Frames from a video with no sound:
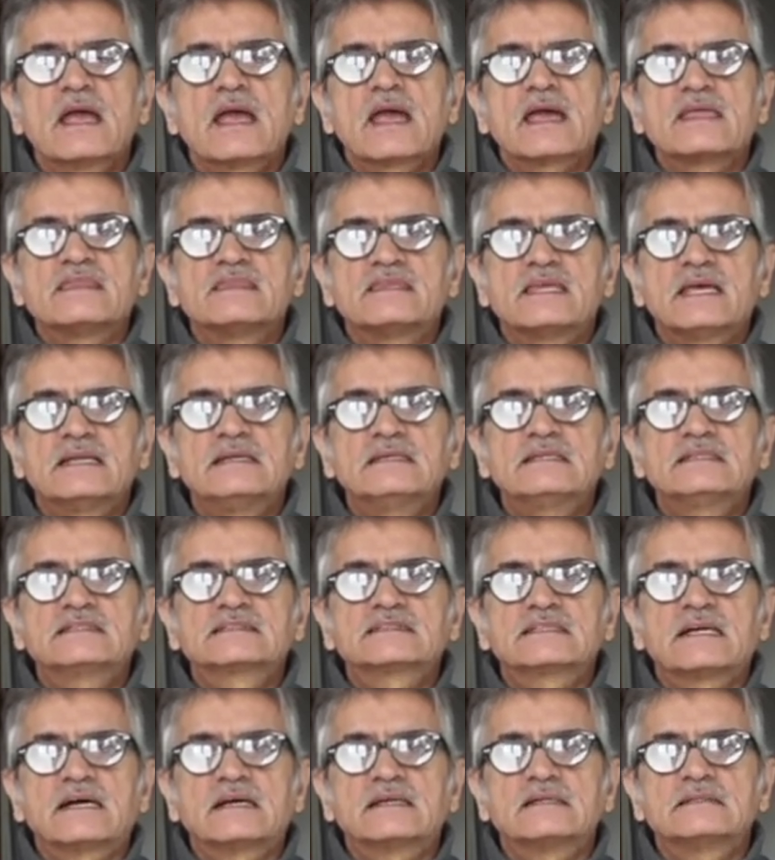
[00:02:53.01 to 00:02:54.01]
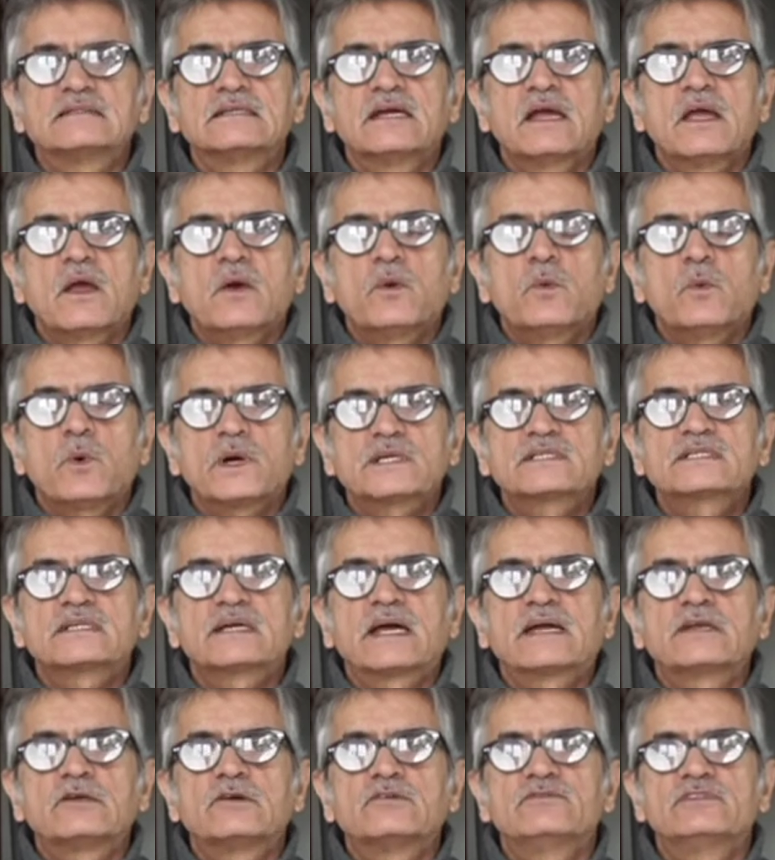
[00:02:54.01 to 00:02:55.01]
and then decide what
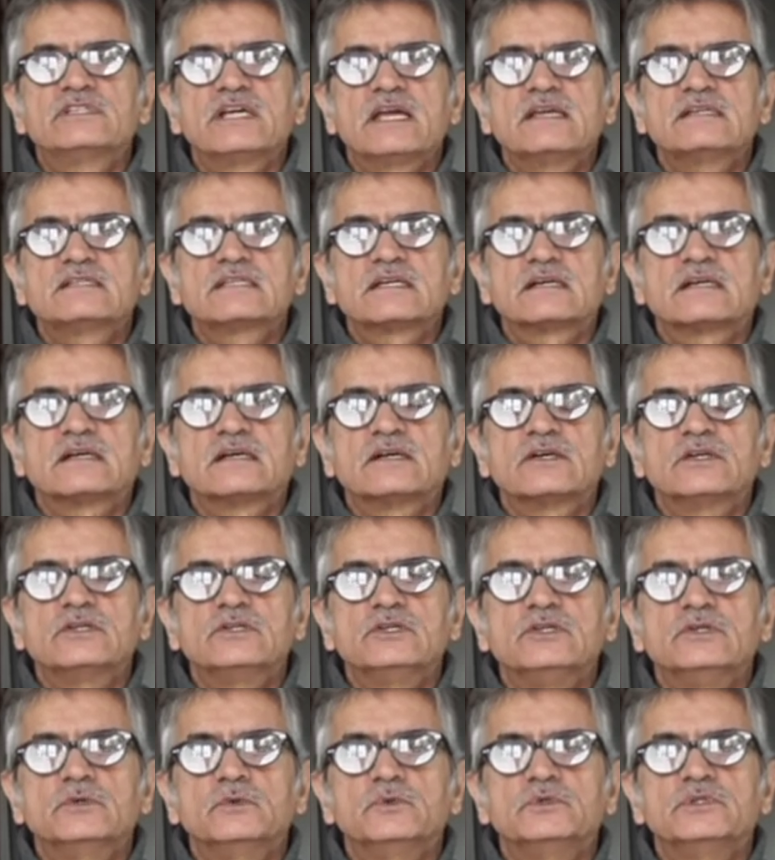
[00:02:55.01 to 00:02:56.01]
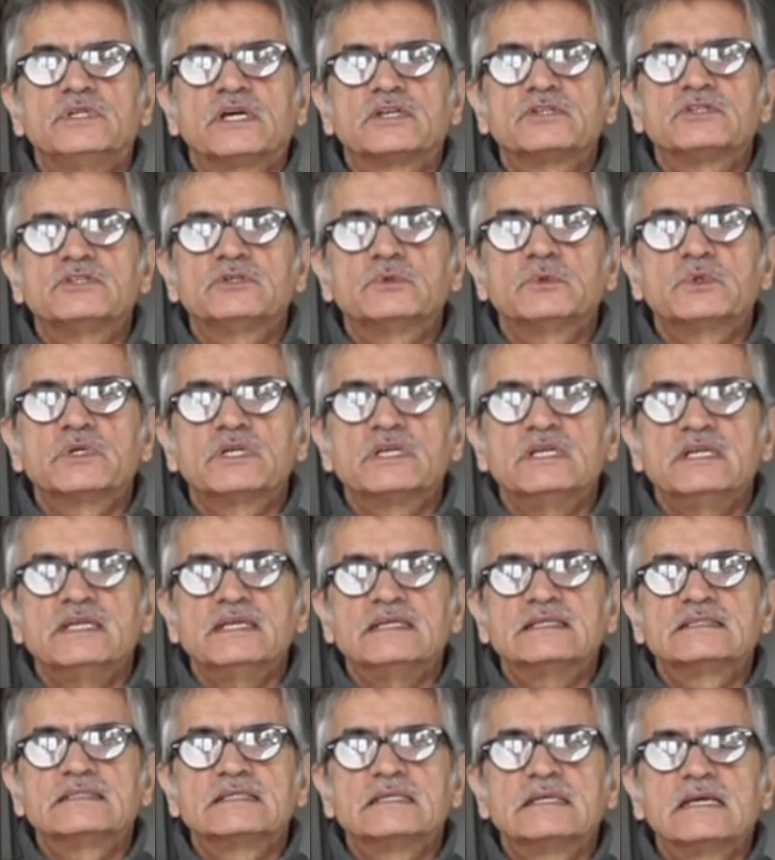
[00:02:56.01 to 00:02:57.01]
kind of data that you would
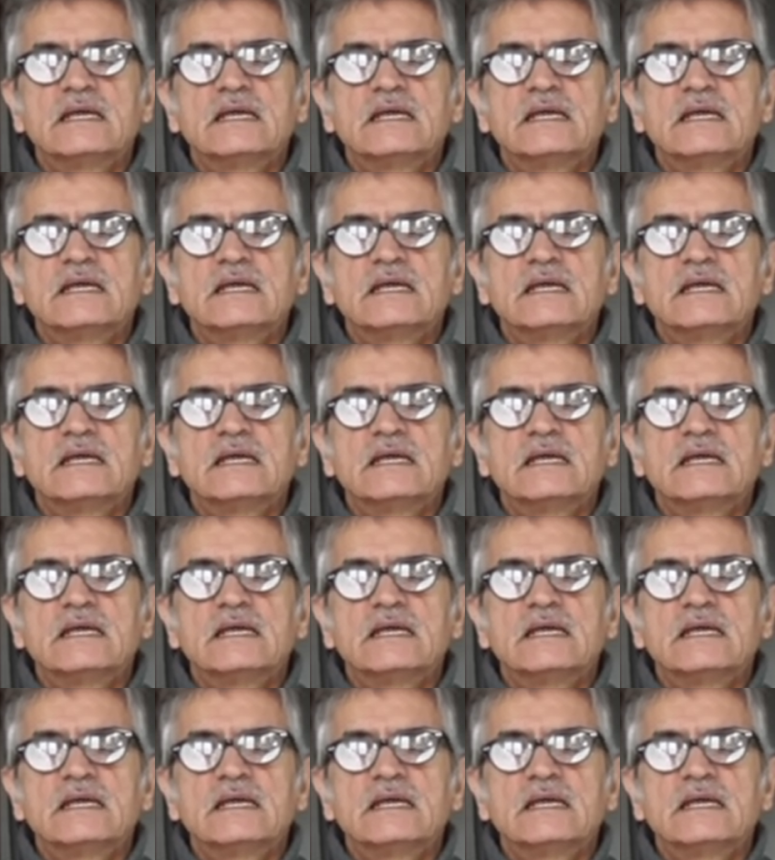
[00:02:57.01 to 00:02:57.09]
need